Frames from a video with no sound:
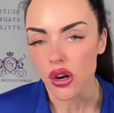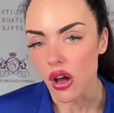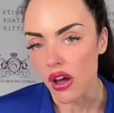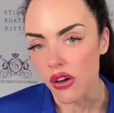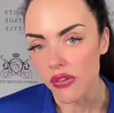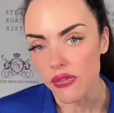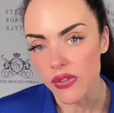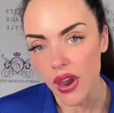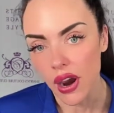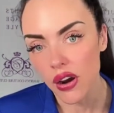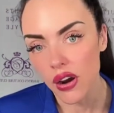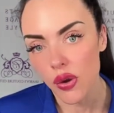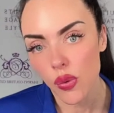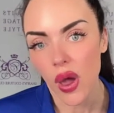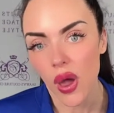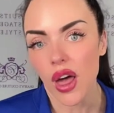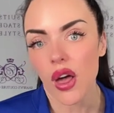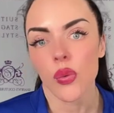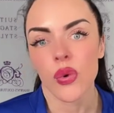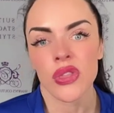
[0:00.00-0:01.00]
could all
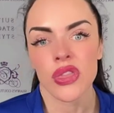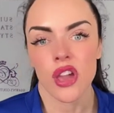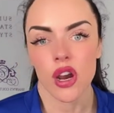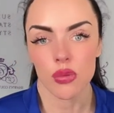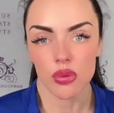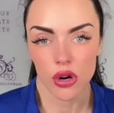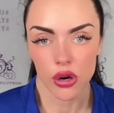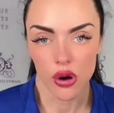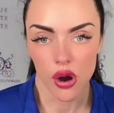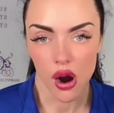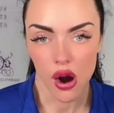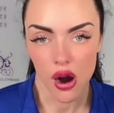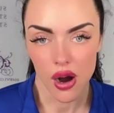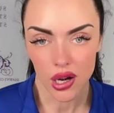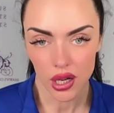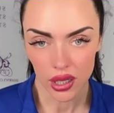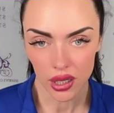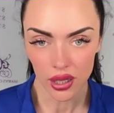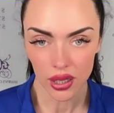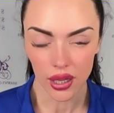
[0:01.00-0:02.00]
very well win their pro
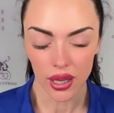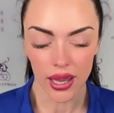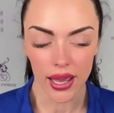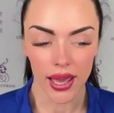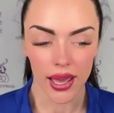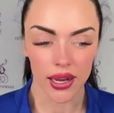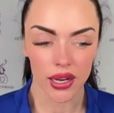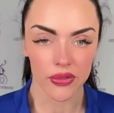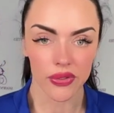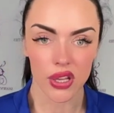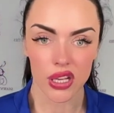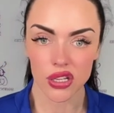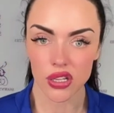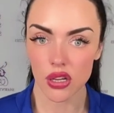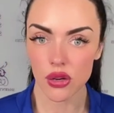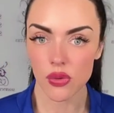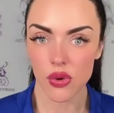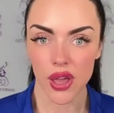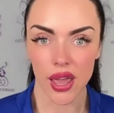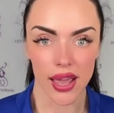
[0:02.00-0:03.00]
card and if they do,